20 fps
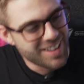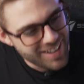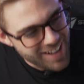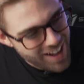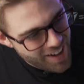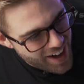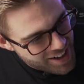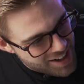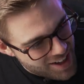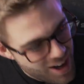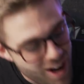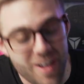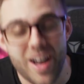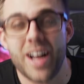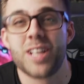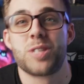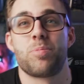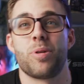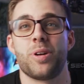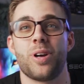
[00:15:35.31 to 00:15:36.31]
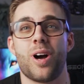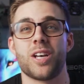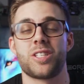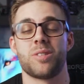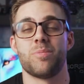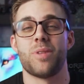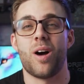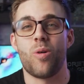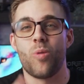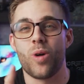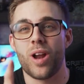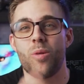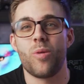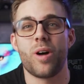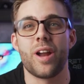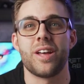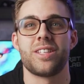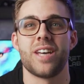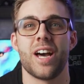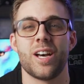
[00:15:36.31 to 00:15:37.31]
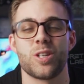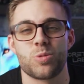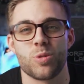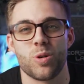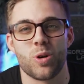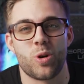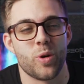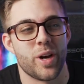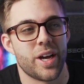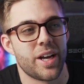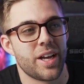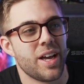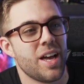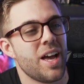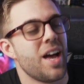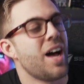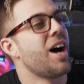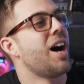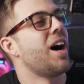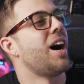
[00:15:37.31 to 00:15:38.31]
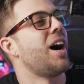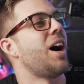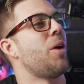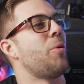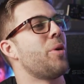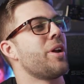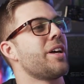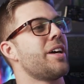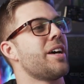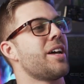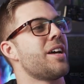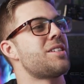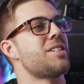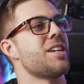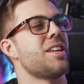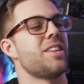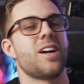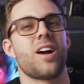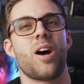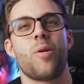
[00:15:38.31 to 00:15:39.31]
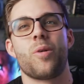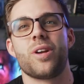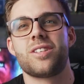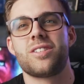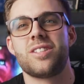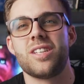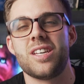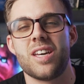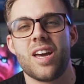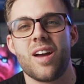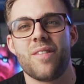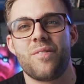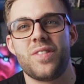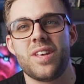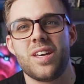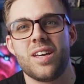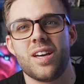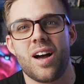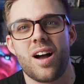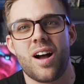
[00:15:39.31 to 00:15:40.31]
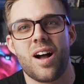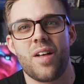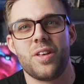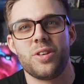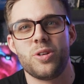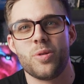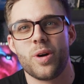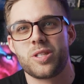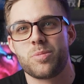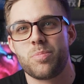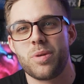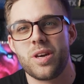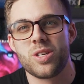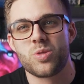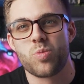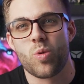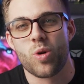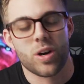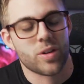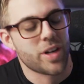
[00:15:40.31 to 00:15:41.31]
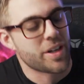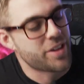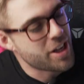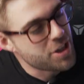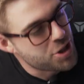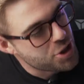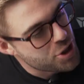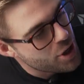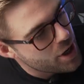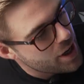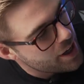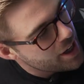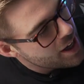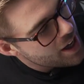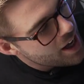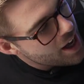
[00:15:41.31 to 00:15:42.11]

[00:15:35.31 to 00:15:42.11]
Now that's that's pretty awesome. Now what I want to test real quick uh, I want to get us in there. I want to see if the uh, the USBs work like they should,